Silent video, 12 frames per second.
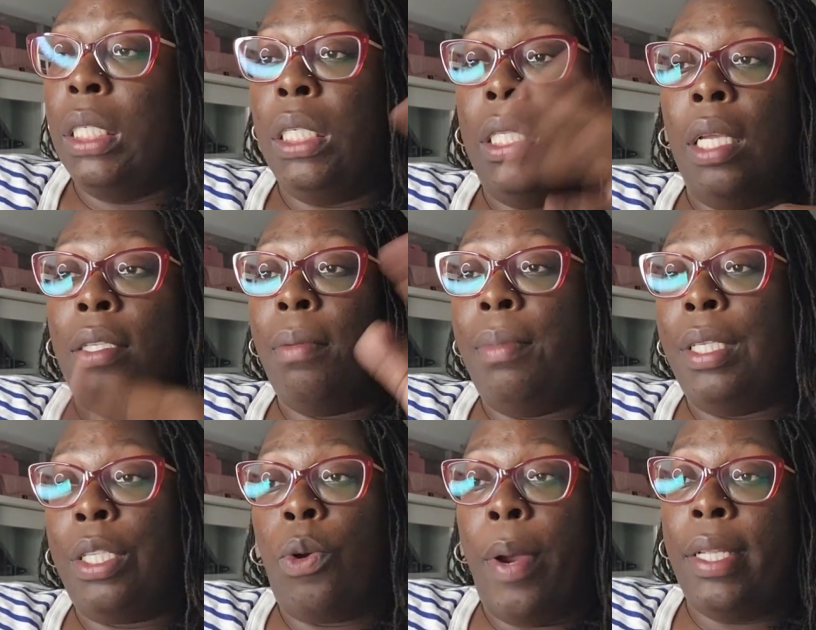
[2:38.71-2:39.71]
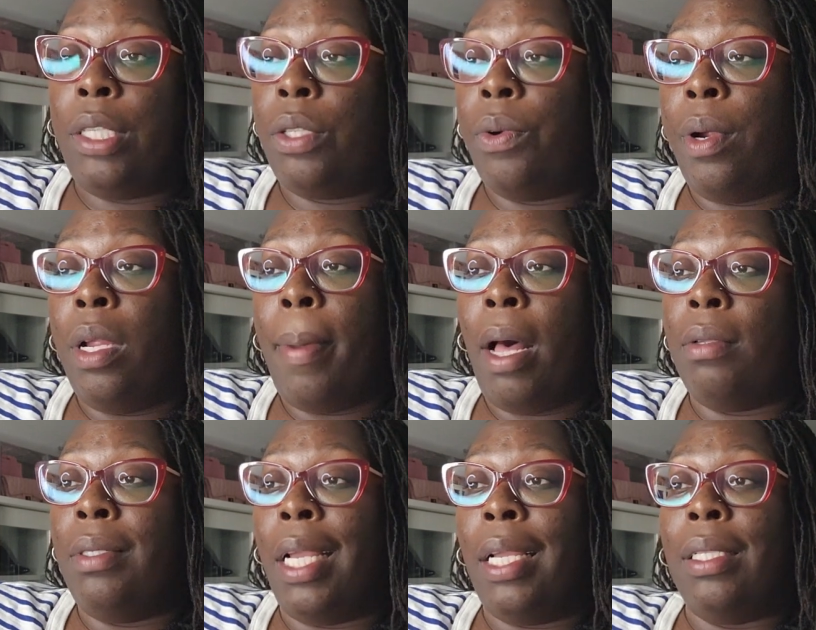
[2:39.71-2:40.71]
she tells him this quaint story
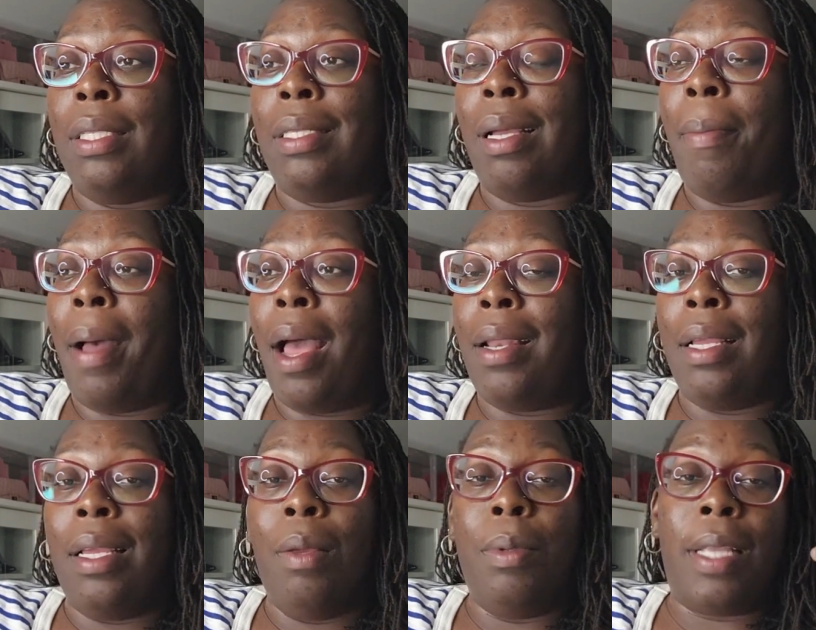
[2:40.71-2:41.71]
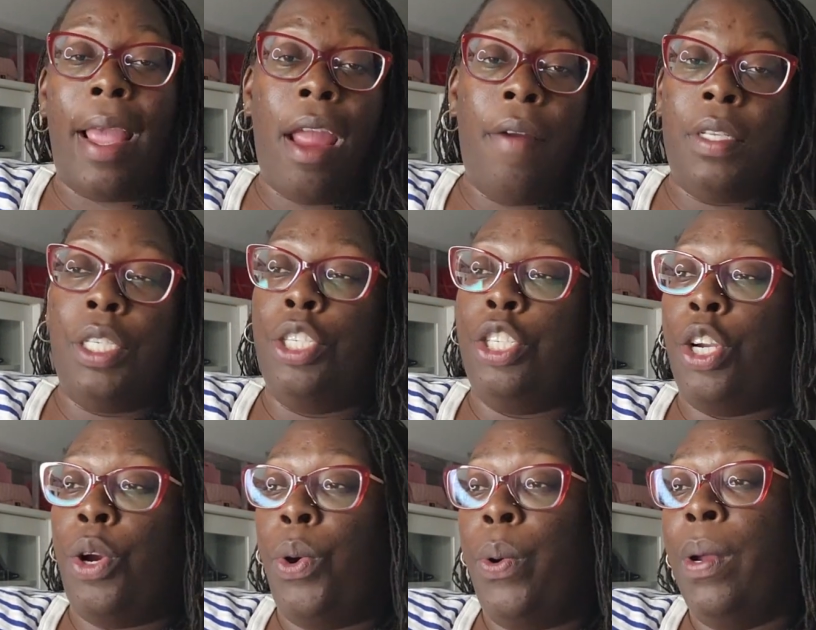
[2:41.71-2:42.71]
about dating somebody. And he was an average
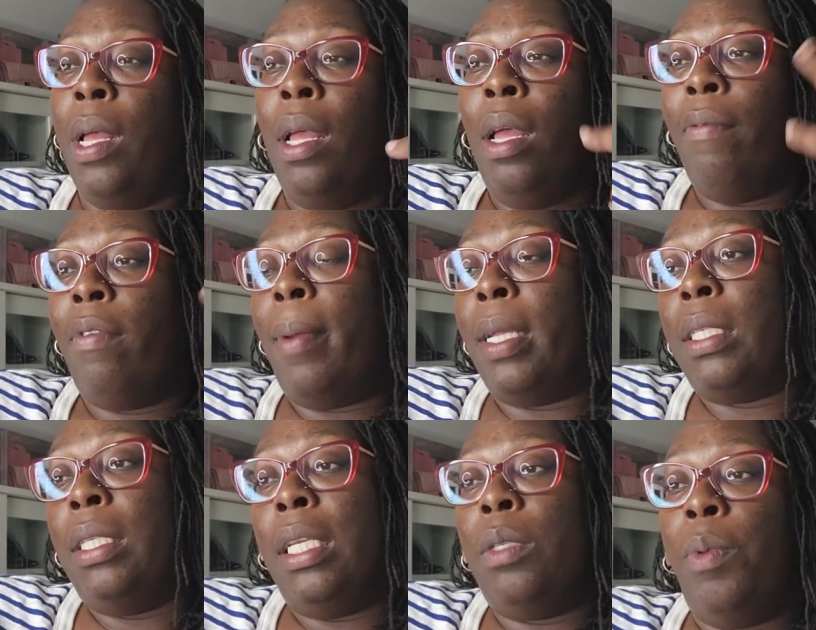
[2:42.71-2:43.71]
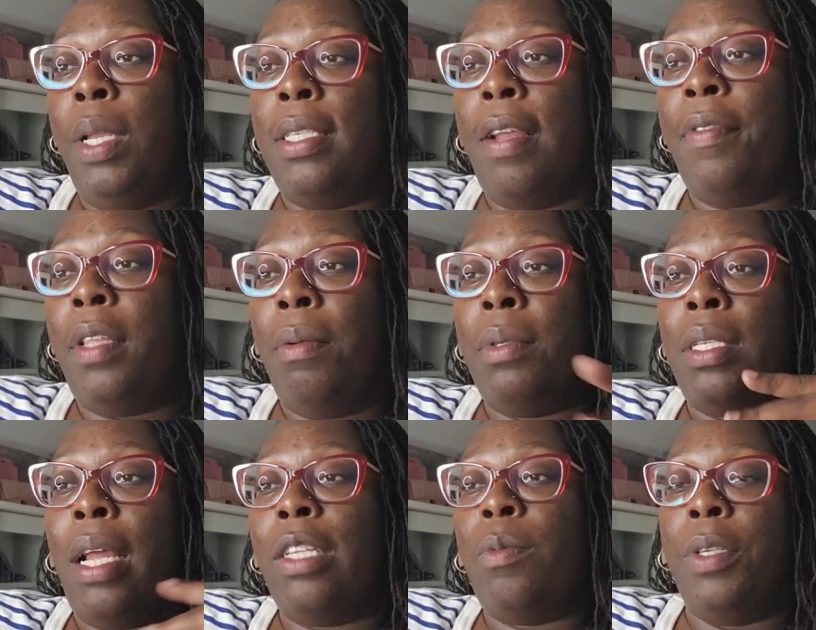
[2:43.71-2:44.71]
Joe for about six weeks. Everything
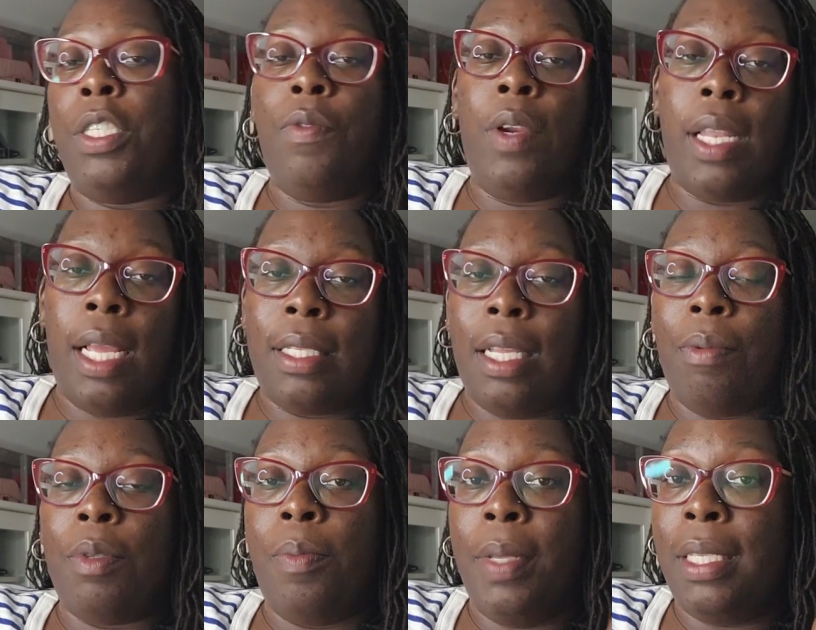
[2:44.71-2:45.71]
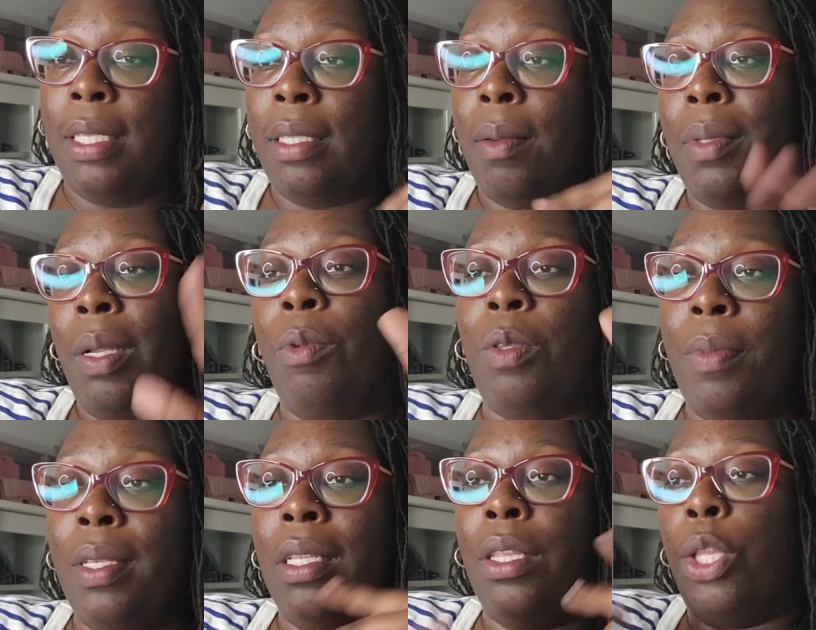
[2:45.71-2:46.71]
was nice, but she realized that it was missing something. It was
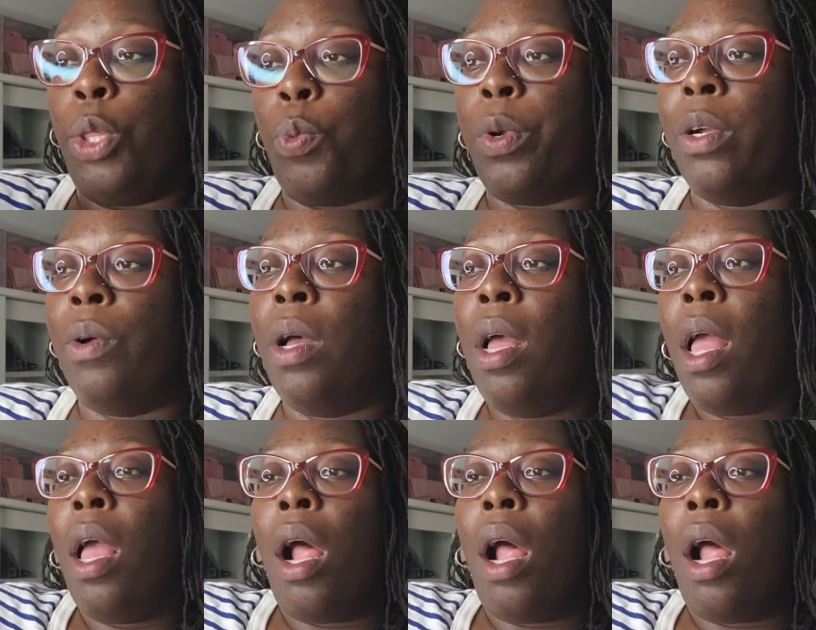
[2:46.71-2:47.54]
missing the thrill.